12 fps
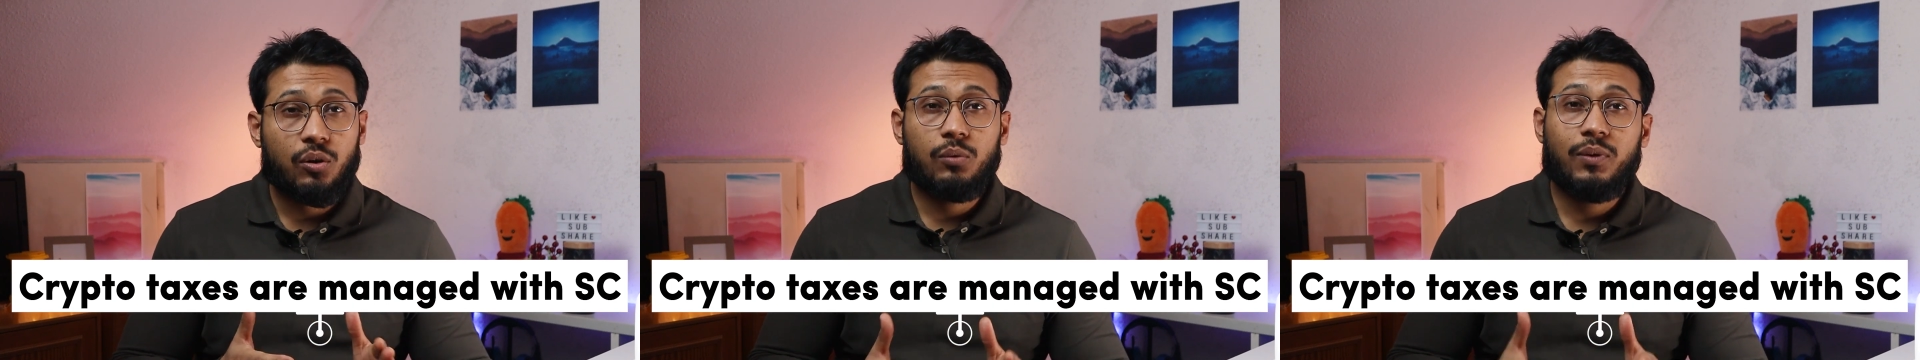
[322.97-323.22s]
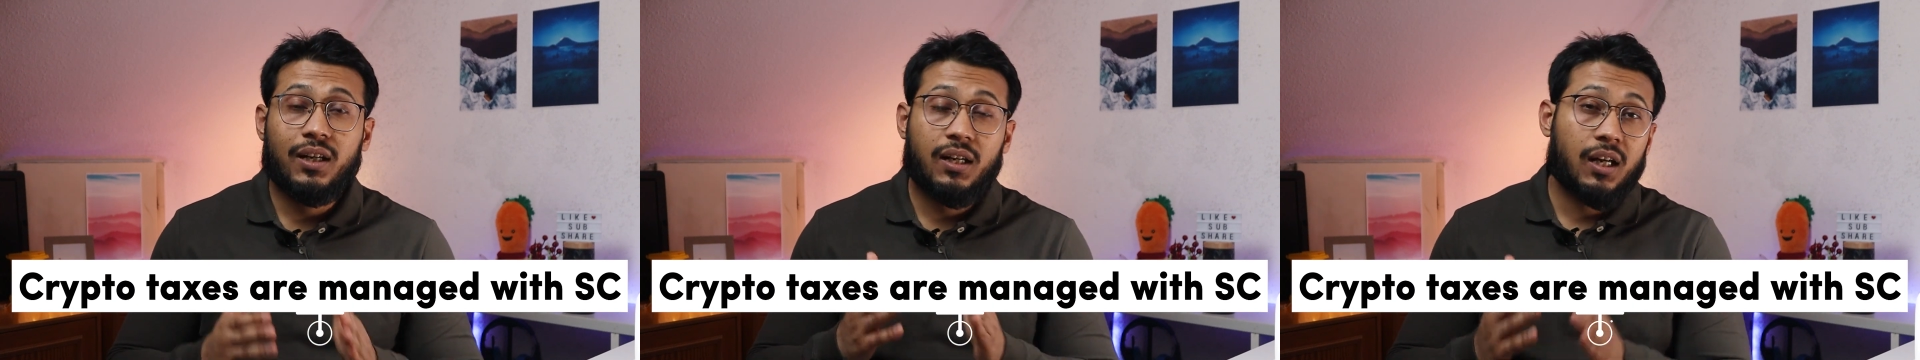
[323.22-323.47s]
all
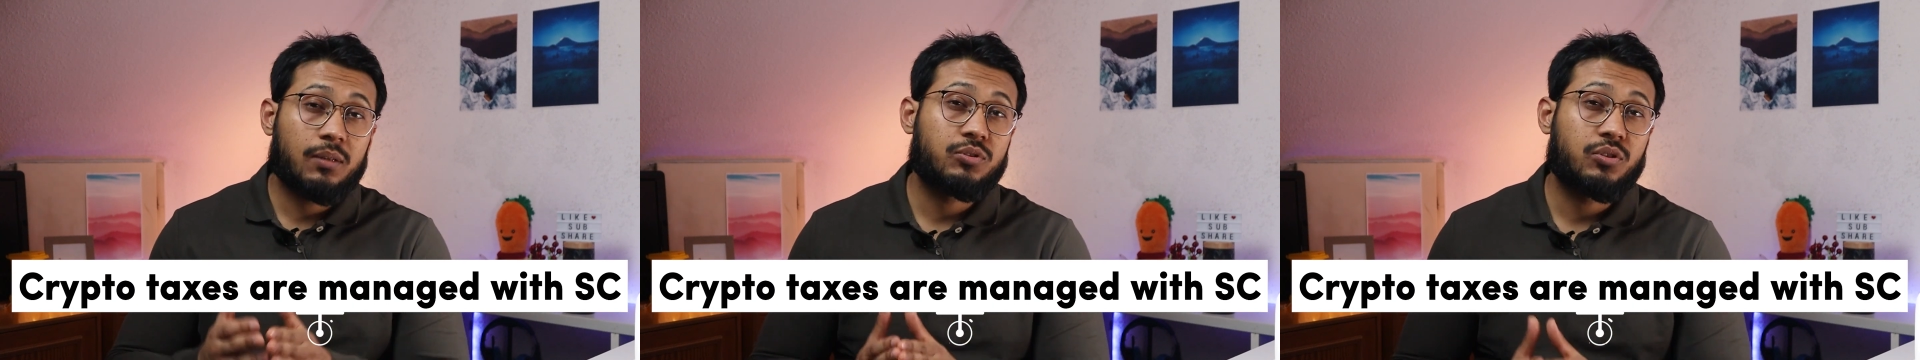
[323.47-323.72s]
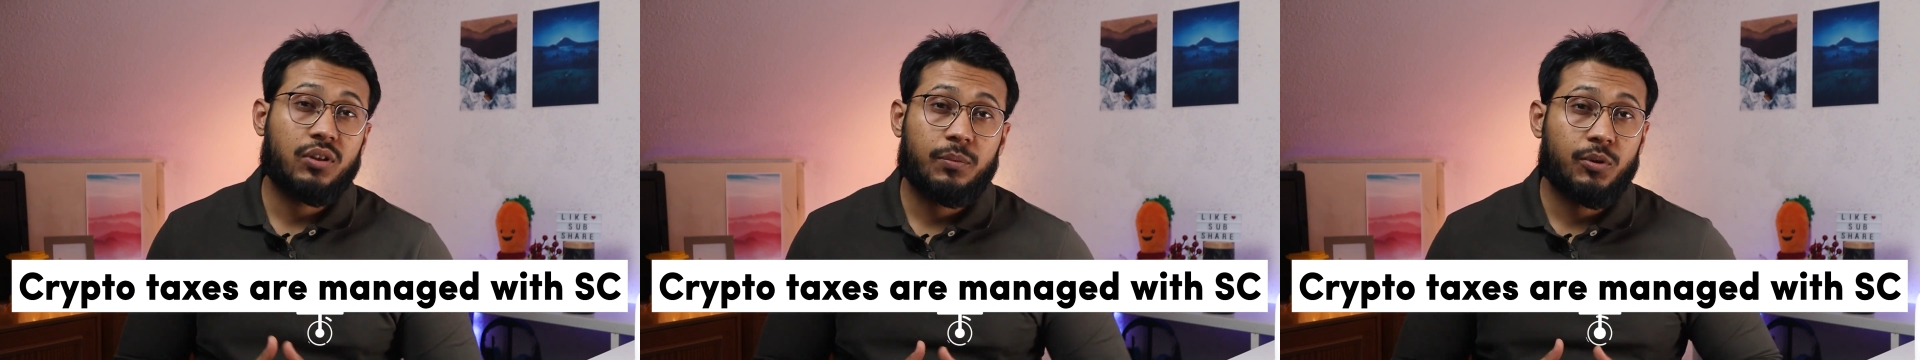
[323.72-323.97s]
when it
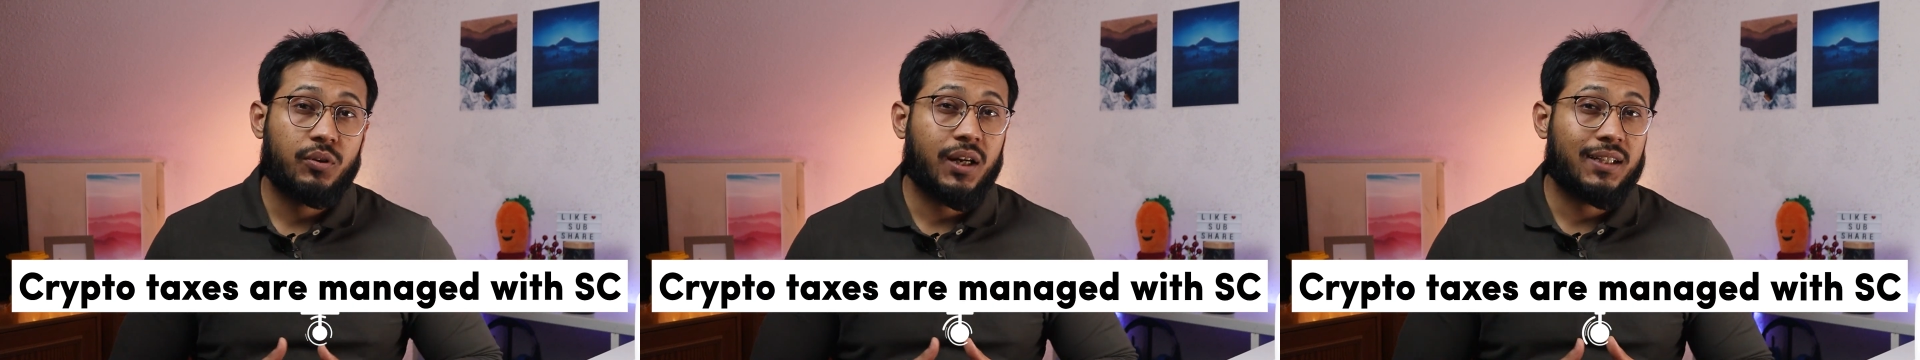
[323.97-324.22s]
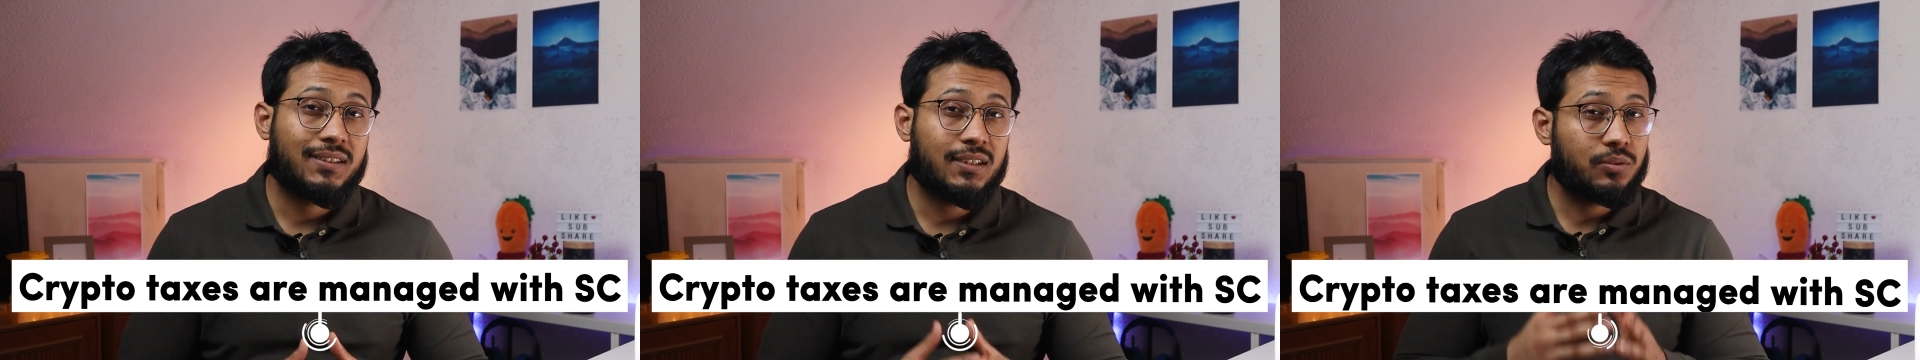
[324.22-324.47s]
comes to crypto
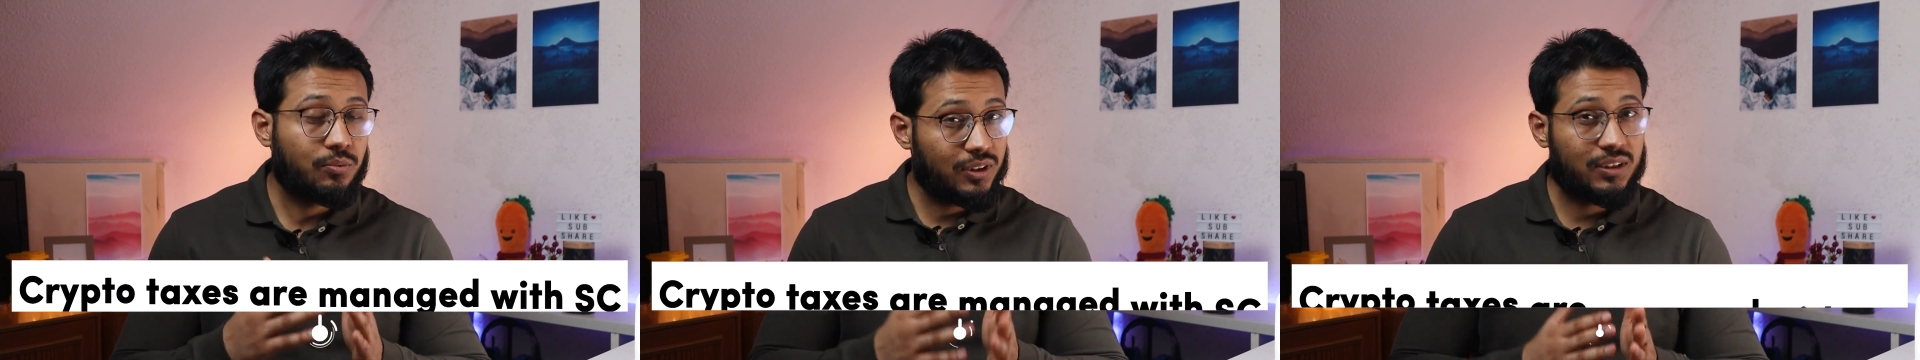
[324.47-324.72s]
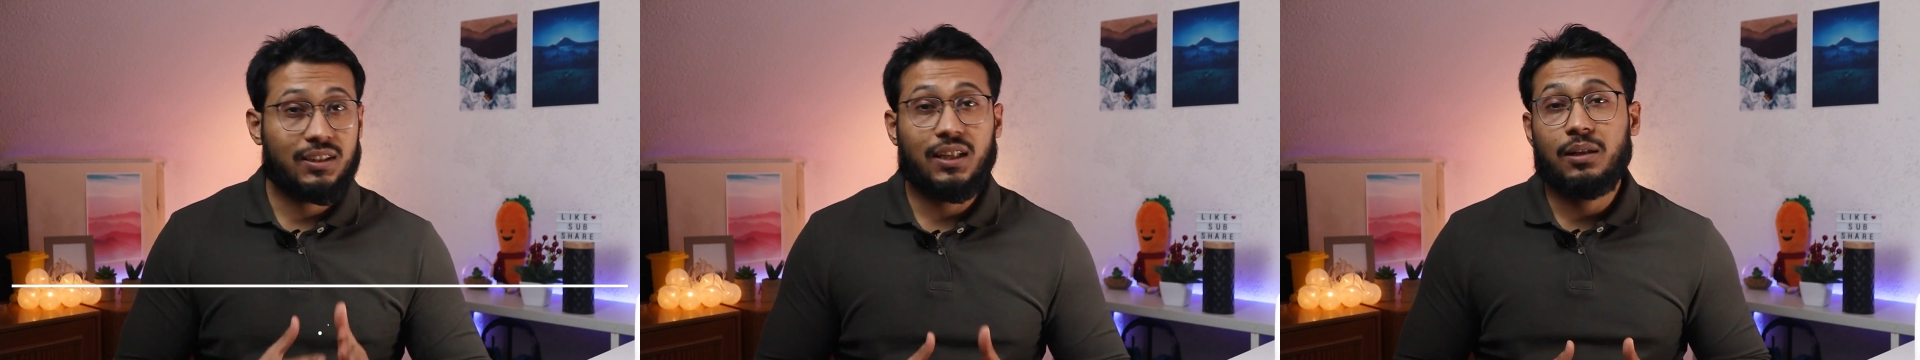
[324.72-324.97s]
taxes
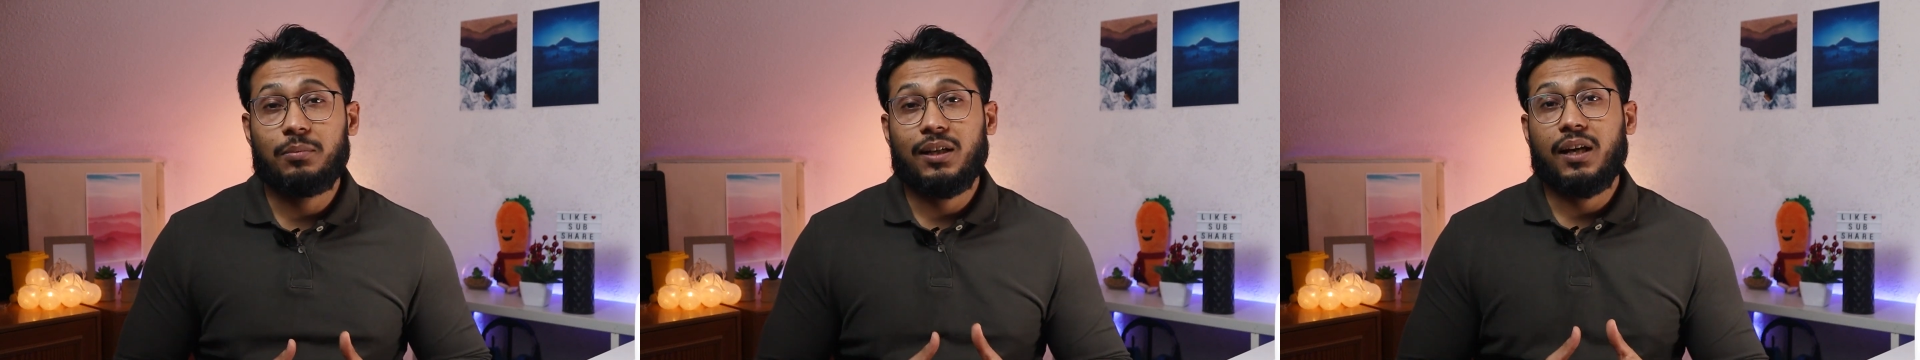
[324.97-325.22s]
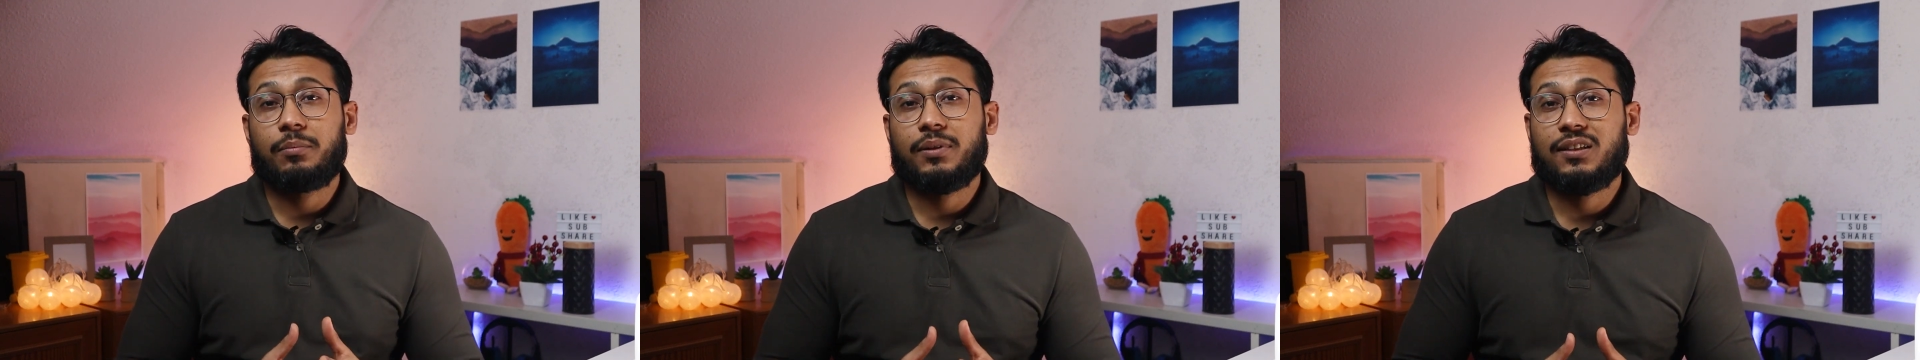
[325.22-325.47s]
with
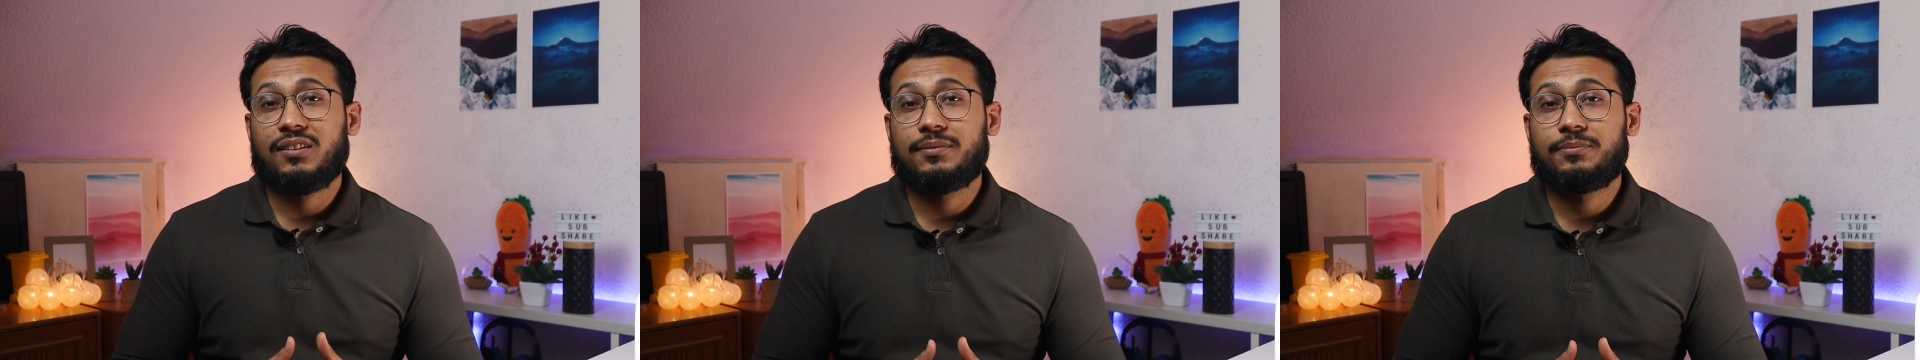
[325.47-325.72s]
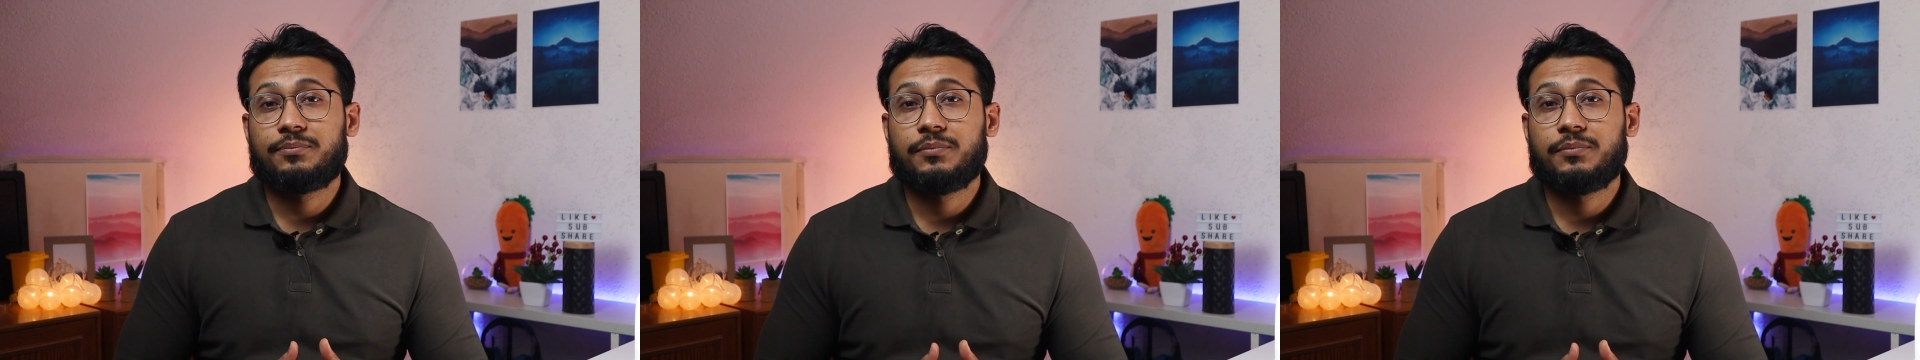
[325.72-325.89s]
Scalable Capital.